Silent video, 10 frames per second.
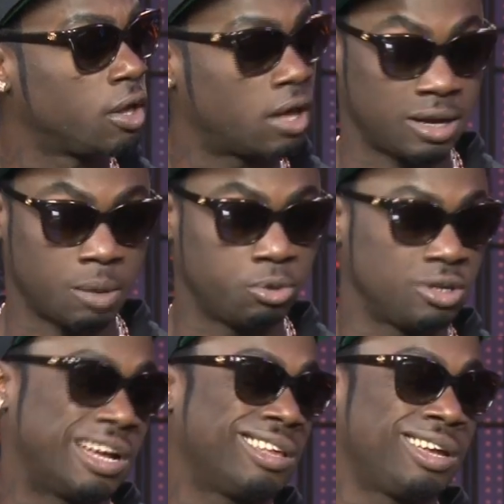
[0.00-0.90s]
and I put
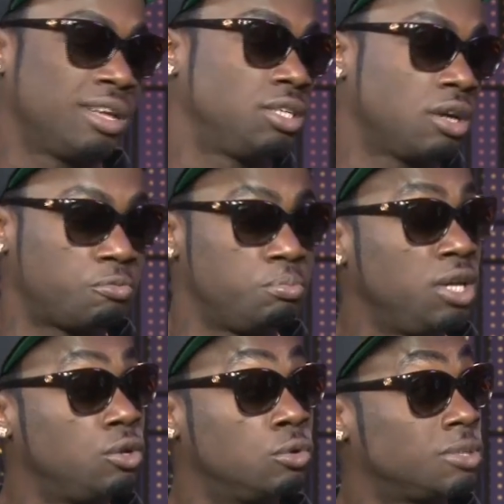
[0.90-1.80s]
that energy of
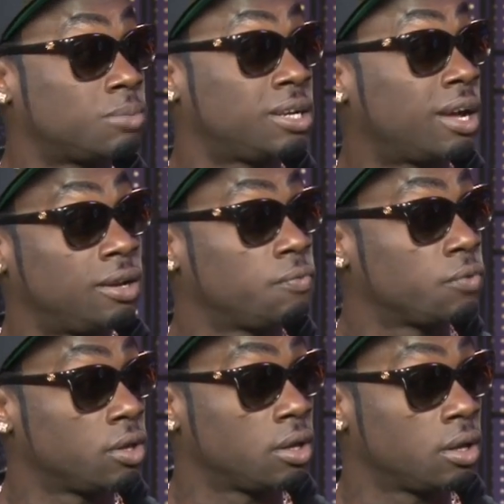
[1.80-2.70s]
me losing my dad
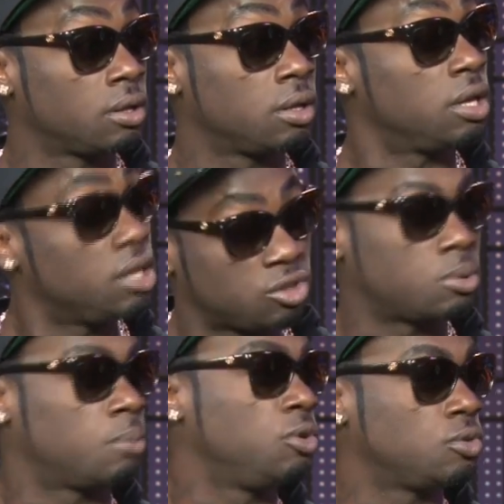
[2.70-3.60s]
into
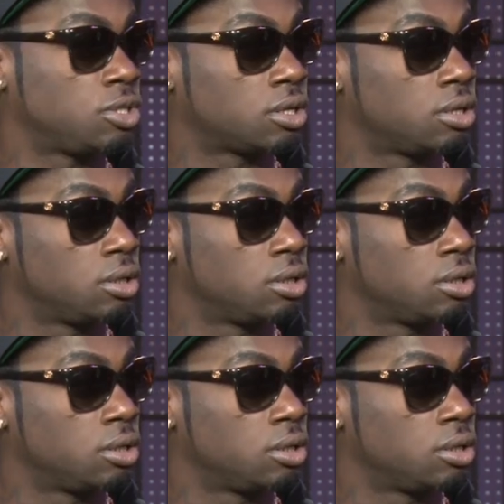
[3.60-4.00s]
my music.